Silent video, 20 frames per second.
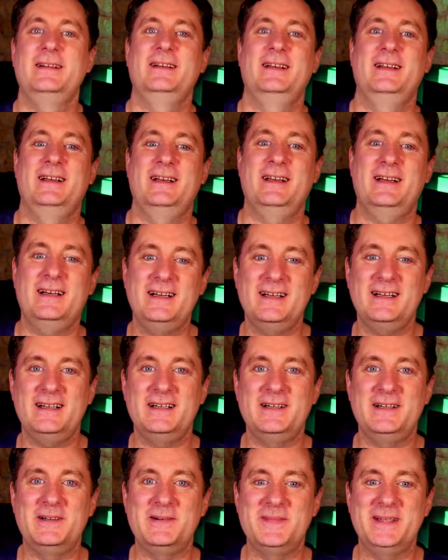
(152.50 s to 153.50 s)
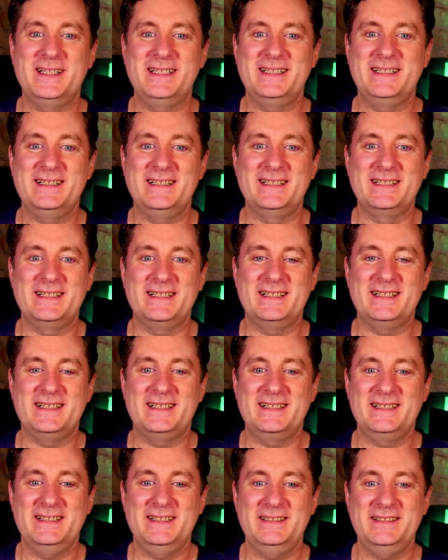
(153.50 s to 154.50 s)
oh man.
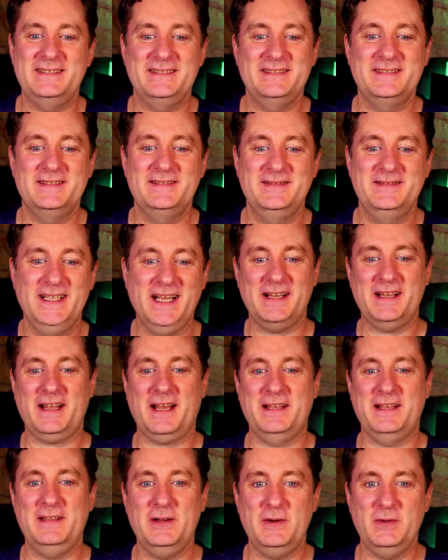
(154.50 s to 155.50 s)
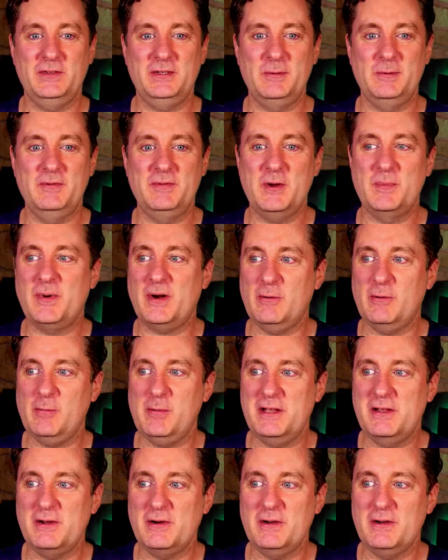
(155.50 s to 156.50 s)
Yeah, I know some of you are probably
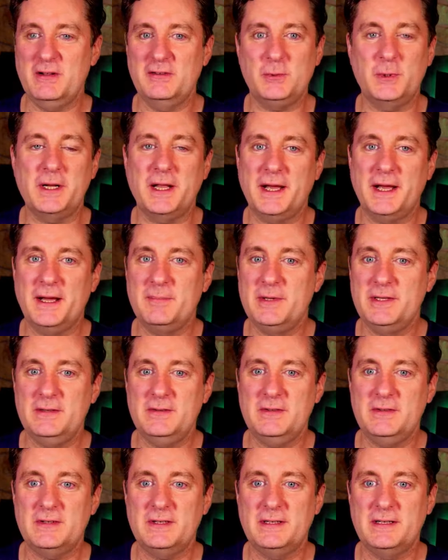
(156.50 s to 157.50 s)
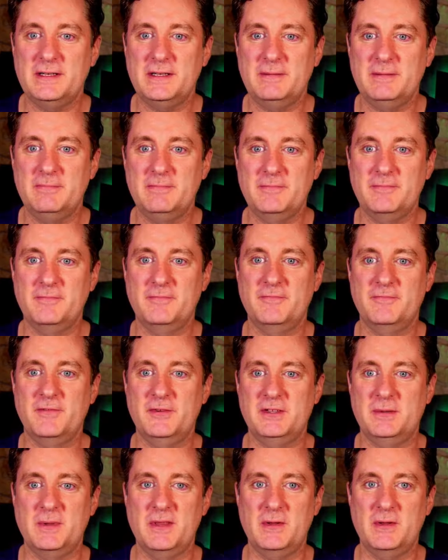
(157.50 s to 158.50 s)
curious what happened. For
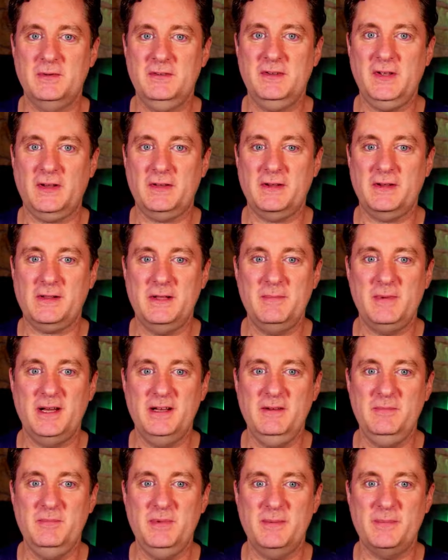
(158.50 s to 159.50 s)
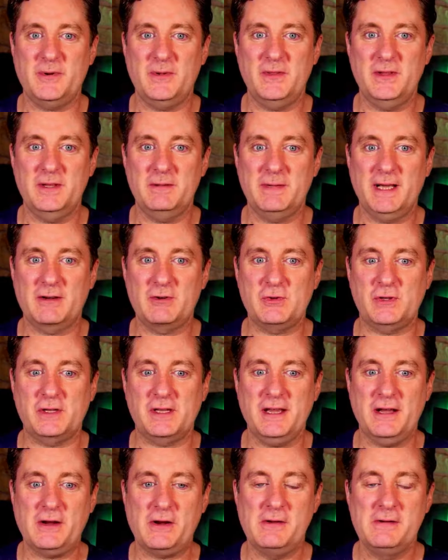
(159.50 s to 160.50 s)
some of those technically minded people that actually
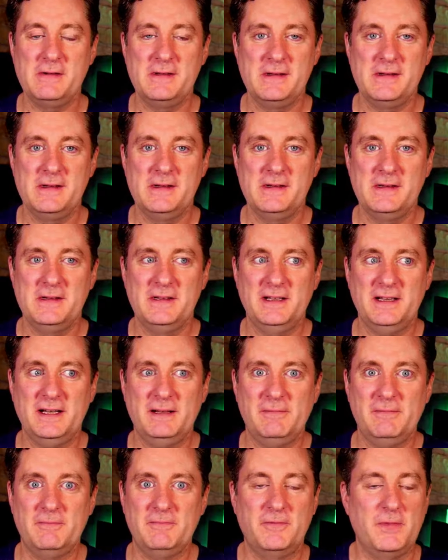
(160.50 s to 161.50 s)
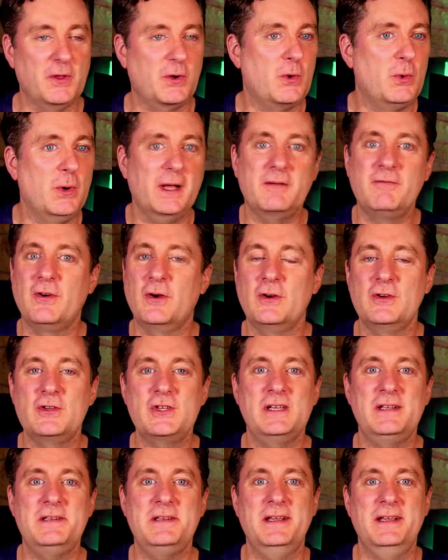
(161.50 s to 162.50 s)
care. The quick
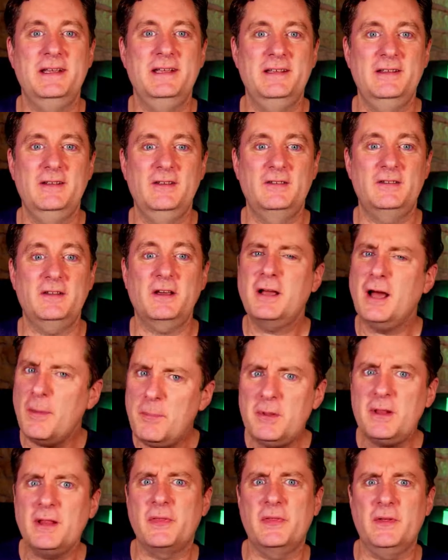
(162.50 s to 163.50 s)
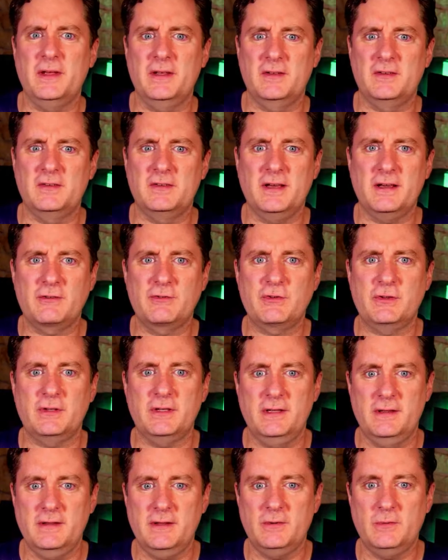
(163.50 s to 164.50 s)
version is a couple of things, actually.
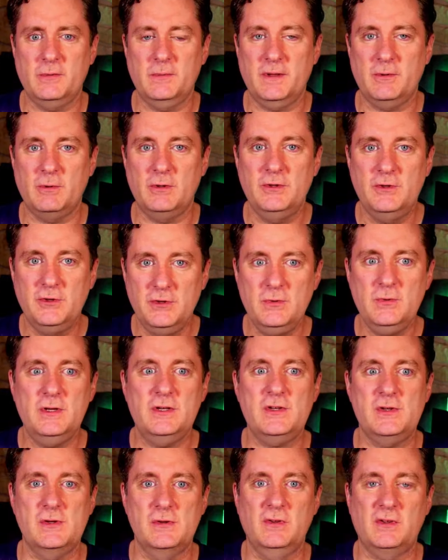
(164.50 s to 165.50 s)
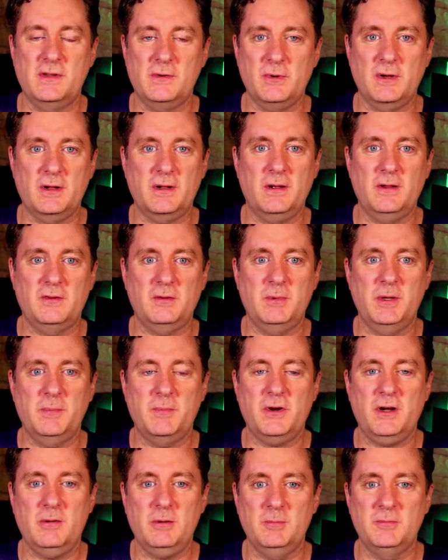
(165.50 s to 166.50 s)
There were two issues that were causing me
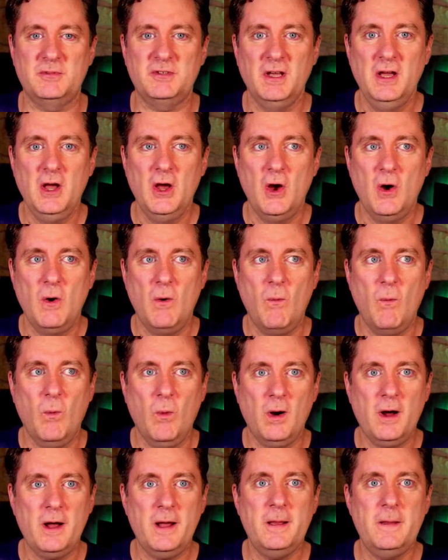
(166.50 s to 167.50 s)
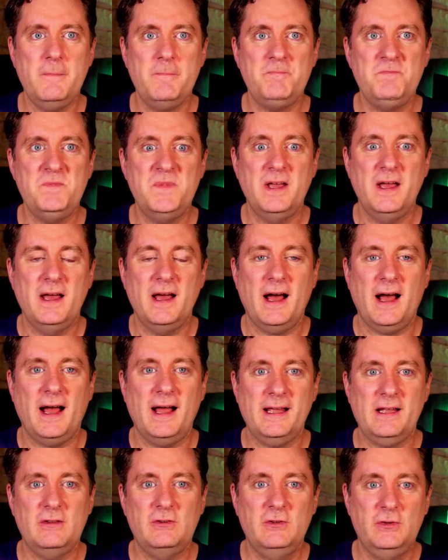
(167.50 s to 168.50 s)
problems. One, I
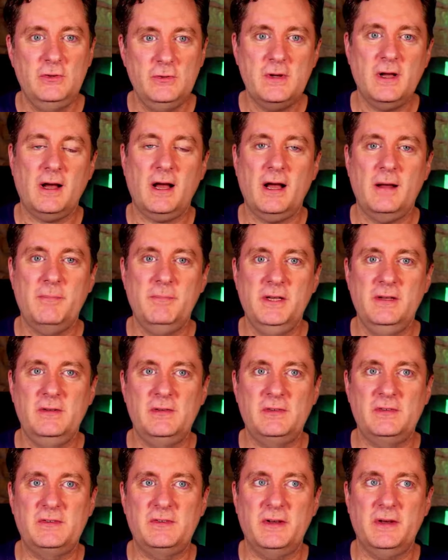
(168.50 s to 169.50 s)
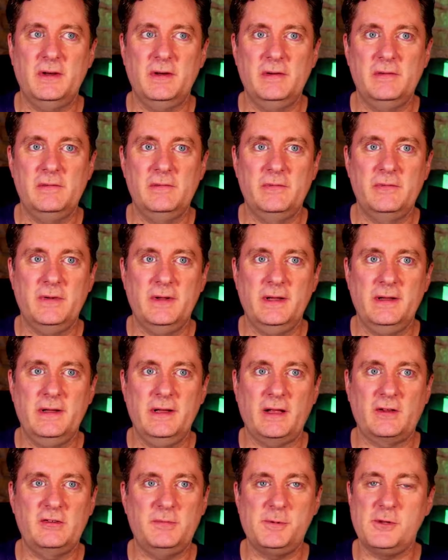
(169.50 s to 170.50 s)
had two copies of
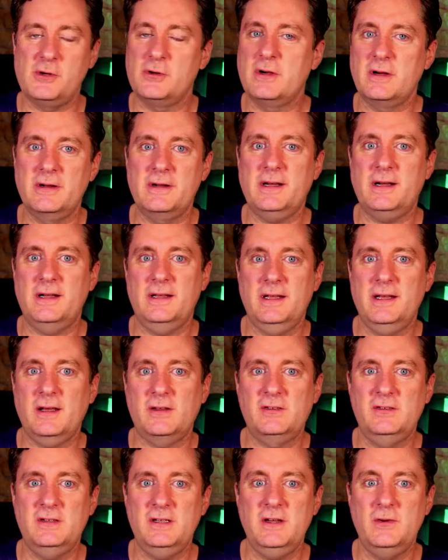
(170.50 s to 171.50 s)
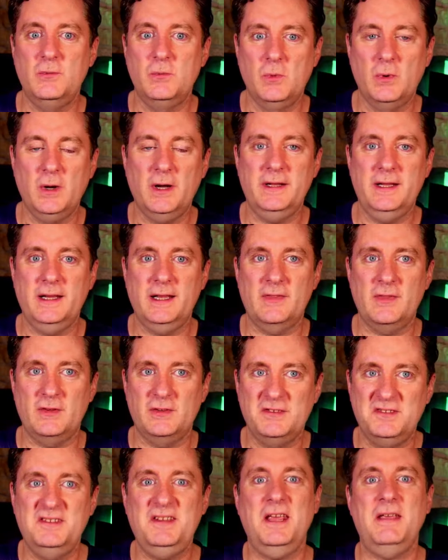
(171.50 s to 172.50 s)
Explorer.exe running at the
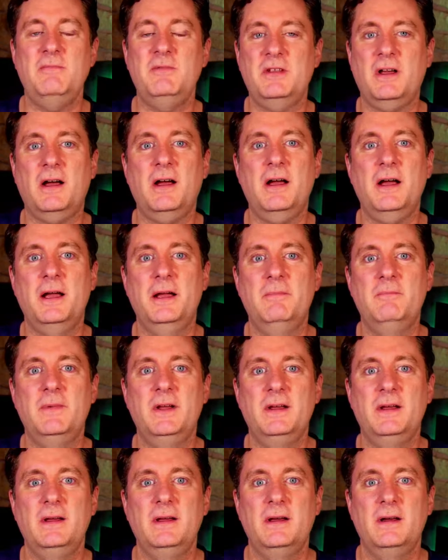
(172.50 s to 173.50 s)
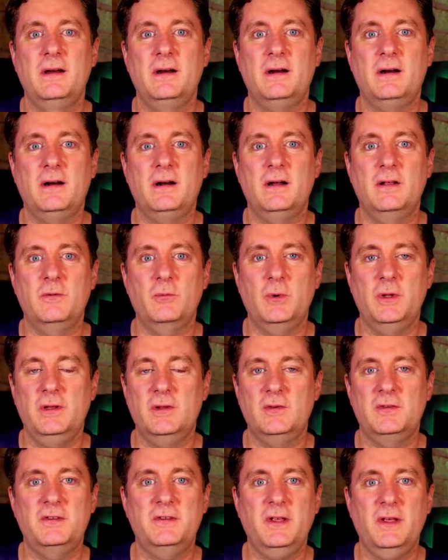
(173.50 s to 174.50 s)
same time on
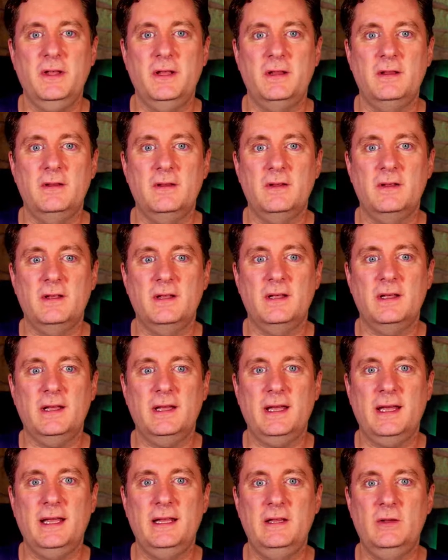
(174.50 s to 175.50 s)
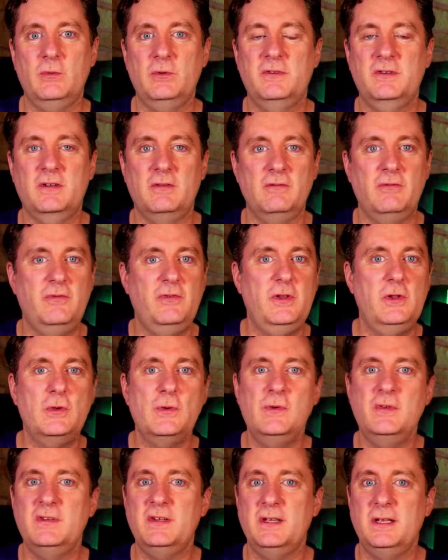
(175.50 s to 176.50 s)
Windows 10. And it was
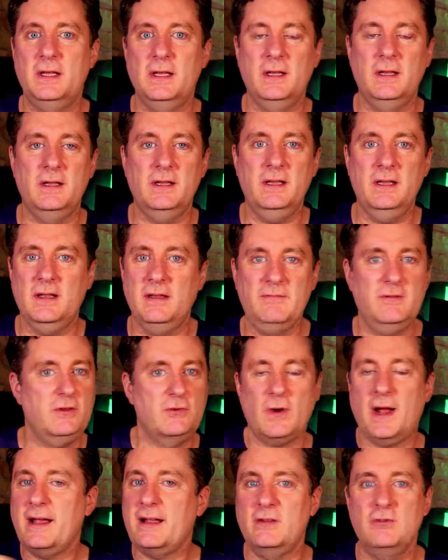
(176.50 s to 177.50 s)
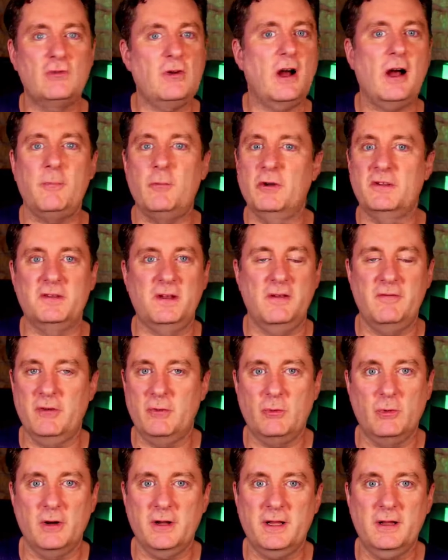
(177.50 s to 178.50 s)
confusing. Drag and drop wasn't even
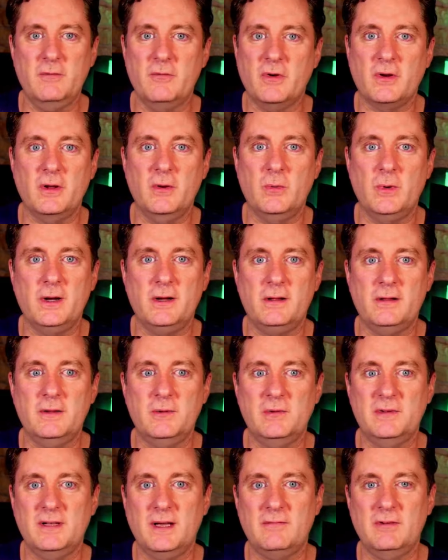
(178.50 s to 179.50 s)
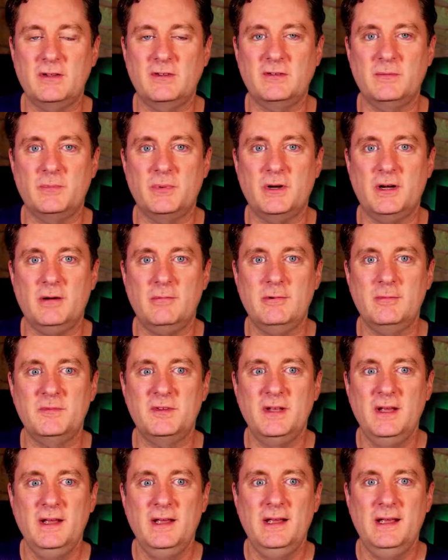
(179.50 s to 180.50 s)
working very well. It was having some problems.
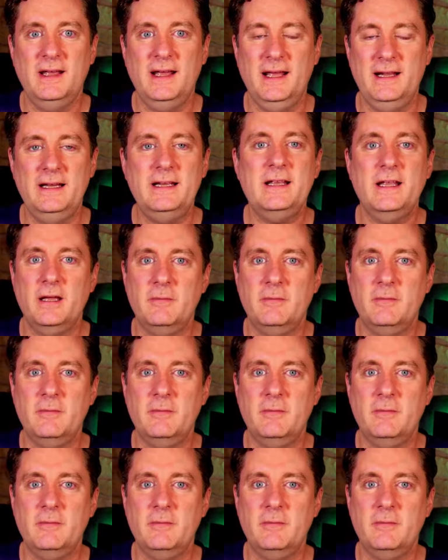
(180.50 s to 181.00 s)
And it kept